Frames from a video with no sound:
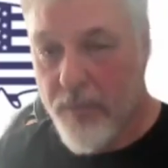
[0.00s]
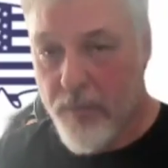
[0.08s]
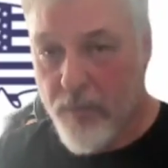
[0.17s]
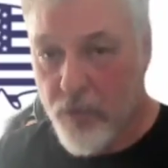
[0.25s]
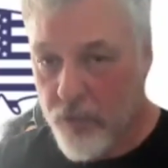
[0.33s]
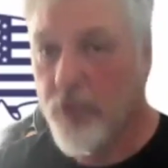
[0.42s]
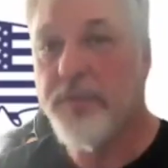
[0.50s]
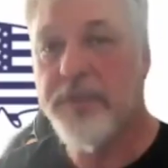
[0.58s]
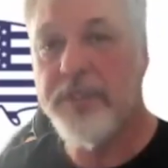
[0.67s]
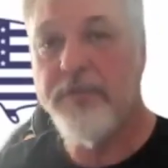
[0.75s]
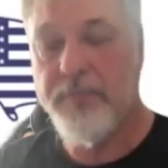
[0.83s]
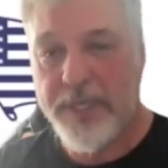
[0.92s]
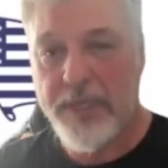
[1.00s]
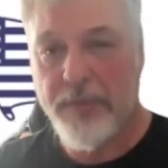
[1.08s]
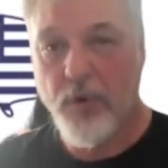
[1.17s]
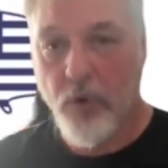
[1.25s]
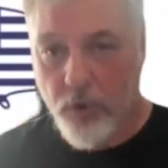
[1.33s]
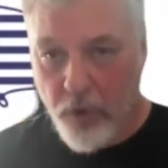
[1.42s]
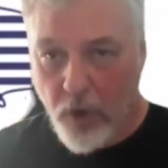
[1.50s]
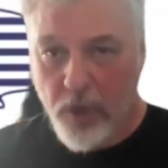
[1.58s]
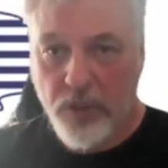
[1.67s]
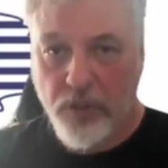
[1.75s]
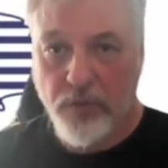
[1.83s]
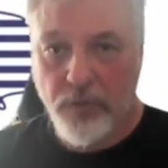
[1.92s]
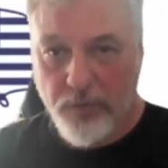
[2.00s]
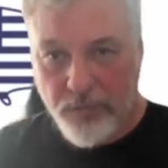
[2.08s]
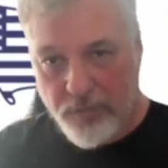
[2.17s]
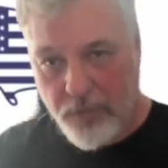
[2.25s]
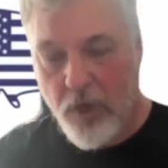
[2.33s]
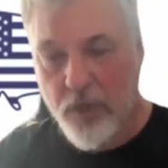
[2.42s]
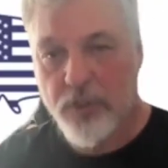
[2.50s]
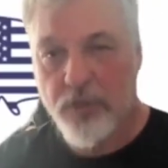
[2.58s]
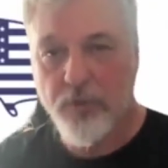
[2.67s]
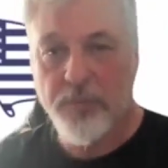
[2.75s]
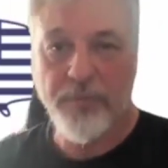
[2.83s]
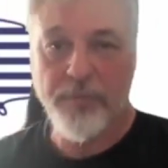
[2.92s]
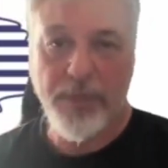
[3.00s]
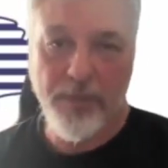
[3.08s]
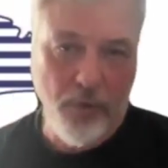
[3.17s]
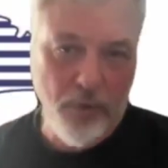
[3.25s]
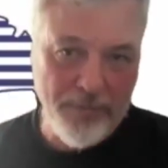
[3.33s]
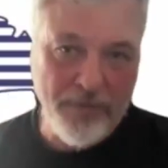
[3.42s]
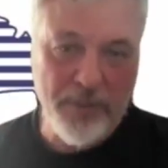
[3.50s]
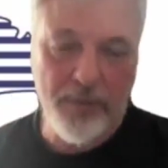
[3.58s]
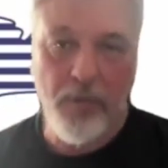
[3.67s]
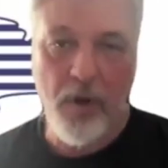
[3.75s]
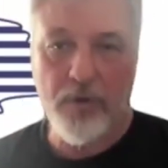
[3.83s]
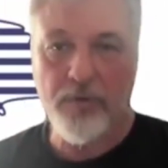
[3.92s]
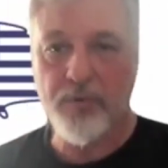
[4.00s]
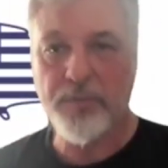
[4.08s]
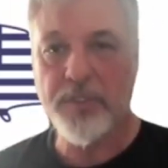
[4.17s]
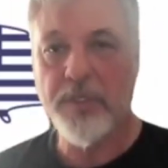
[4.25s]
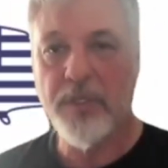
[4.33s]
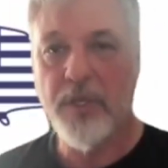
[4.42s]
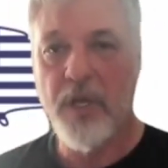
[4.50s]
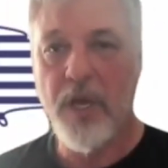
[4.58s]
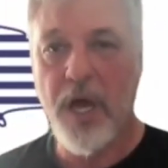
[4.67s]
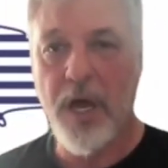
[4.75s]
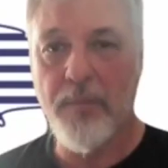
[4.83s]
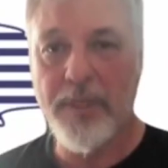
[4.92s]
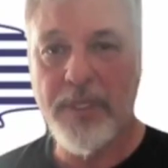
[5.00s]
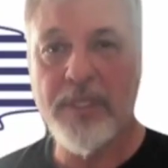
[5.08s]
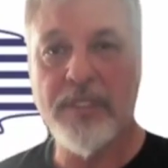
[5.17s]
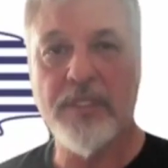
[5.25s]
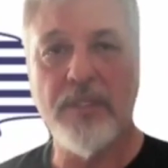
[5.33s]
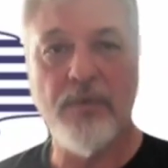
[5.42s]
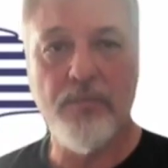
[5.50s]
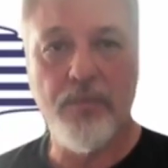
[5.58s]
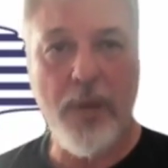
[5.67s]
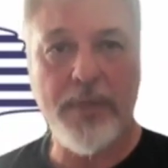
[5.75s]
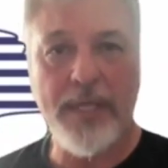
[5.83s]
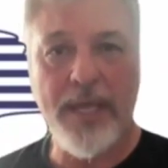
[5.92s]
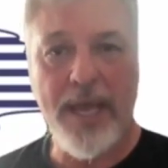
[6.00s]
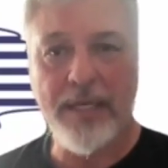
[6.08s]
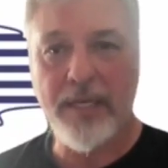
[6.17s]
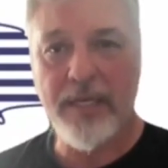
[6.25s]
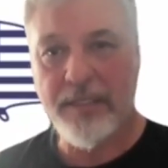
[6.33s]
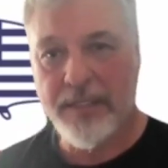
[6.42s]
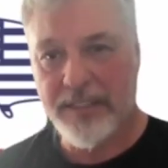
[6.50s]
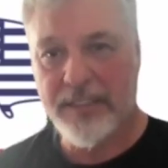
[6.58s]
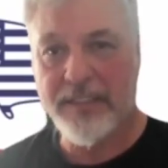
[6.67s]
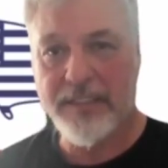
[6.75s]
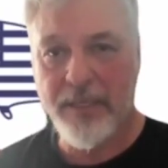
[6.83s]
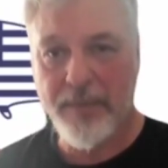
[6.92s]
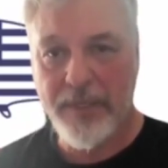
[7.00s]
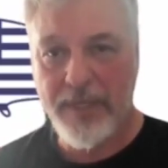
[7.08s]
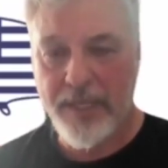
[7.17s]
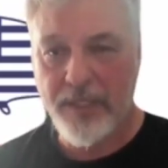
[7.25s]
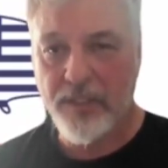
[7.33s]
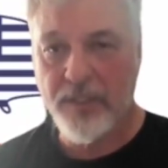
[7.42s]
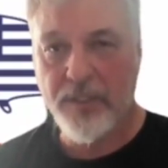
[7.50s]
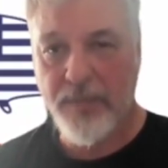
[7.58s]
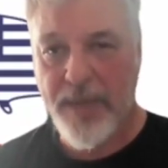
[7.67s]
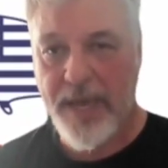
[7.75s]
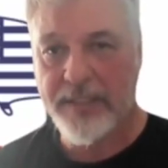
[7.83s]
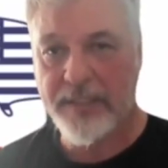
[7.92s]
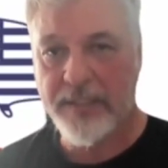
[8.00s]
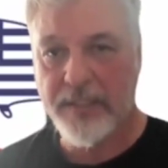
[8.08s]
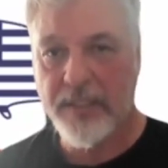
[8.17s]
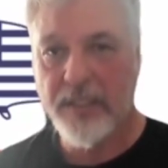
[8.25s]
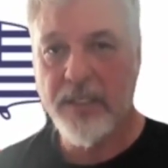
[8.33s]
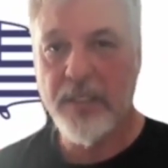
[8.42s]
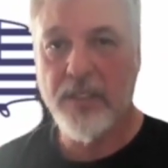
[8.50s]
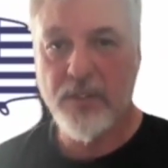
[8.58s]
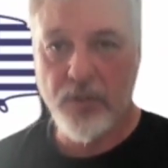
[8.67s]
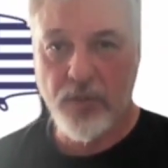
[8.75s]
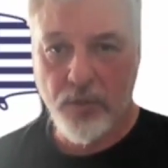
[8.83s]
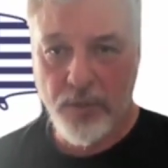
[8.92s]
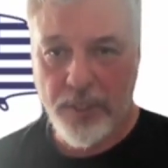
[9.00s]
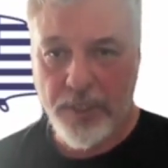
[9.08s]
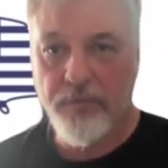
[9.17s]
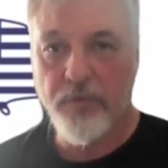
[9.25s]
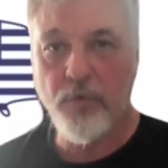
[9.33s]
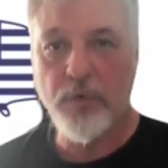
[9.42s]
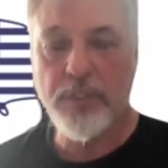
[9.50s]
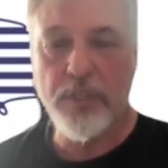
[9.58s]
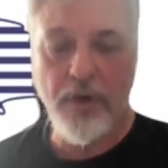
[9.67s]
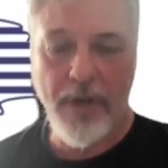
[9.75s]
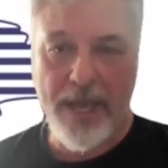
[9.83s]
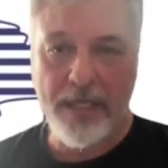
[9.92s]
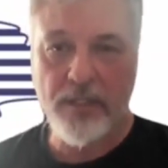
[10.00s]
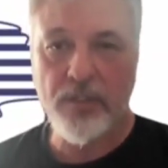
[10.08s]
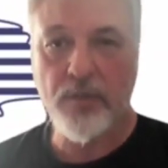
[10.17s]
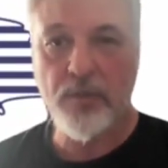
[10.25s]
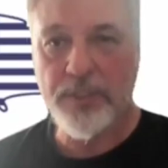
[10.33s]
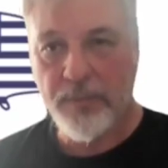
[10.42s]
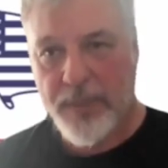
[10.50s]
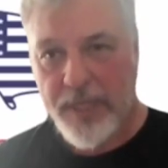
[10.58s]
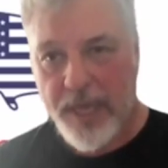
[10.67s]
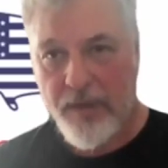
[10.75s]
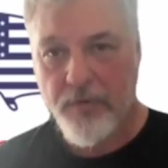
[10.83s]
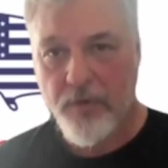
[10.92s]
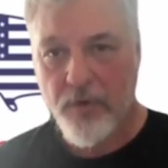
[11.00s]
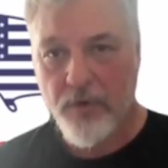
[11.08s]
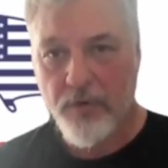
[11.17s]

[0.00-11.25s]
groups of people, large groups of people, or even small groups, is propaganda that's disseminated to the masses to influence our attitudes and behavior.